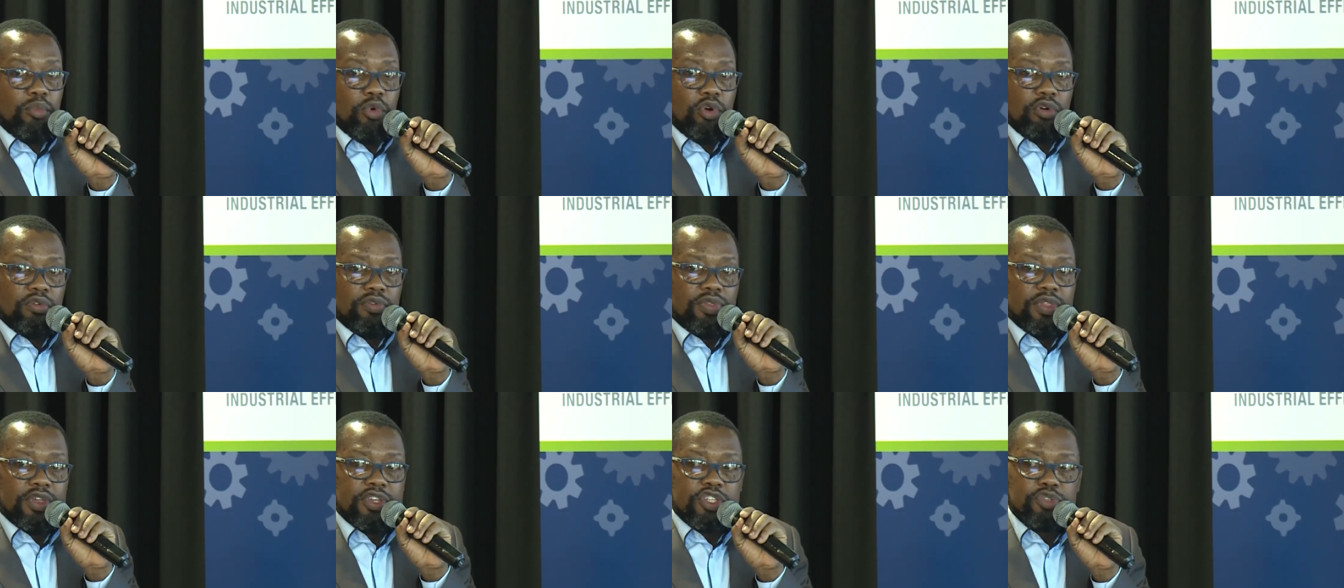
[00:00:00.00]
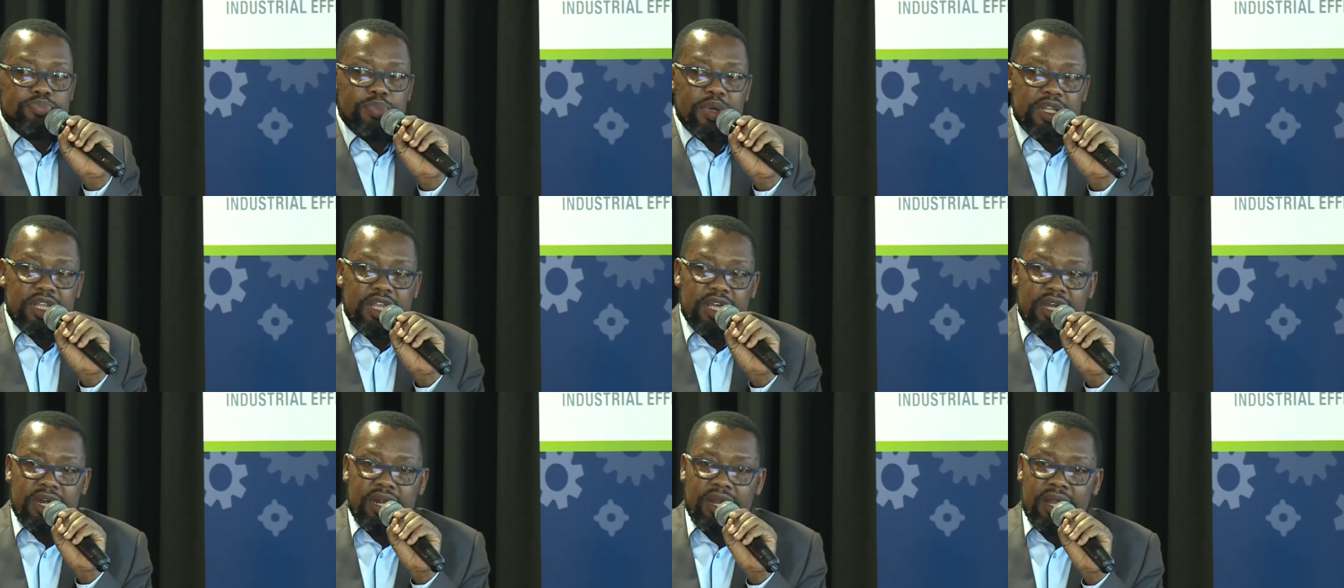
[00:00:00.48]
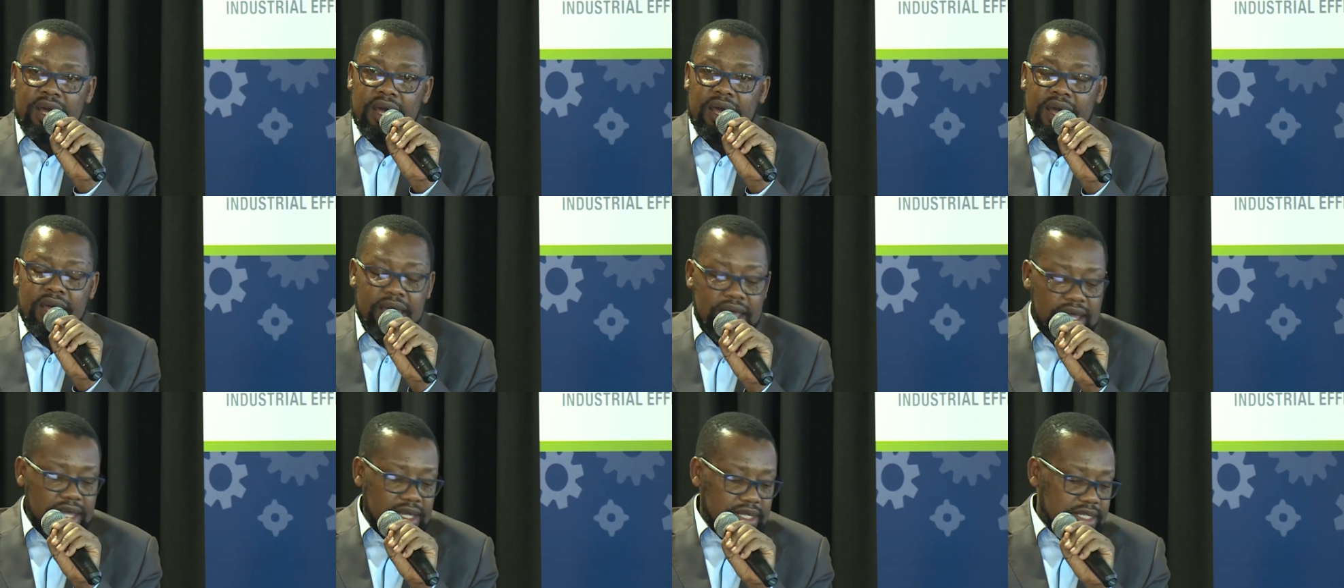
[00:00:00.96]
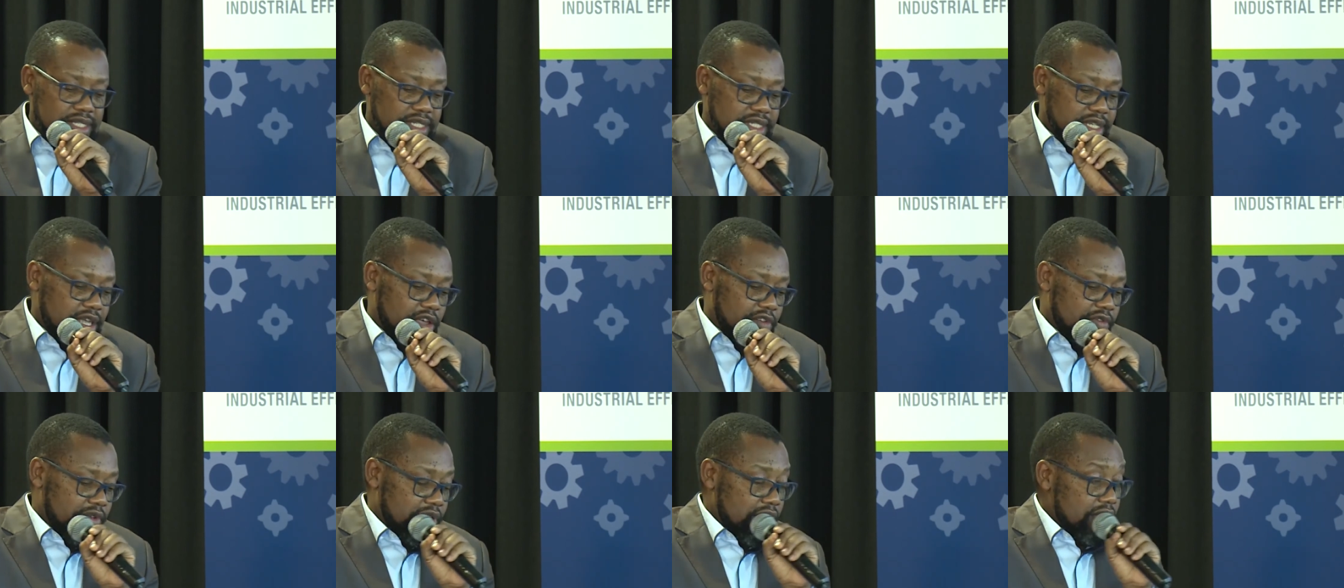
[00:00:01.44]
of these particular
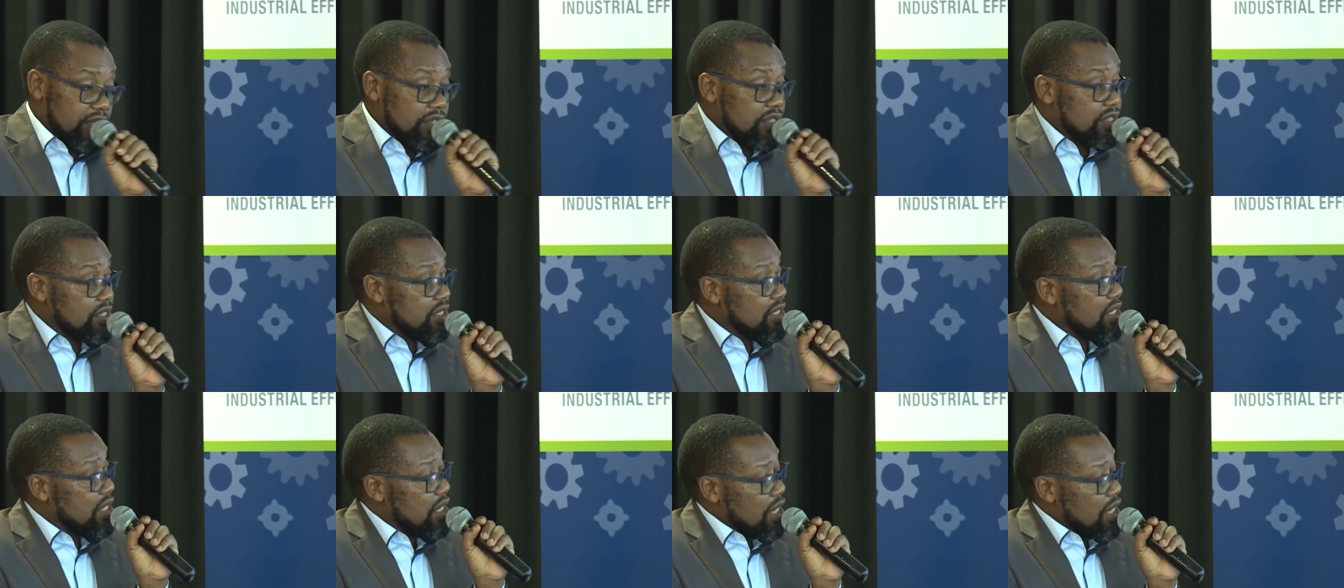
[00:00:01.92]
savings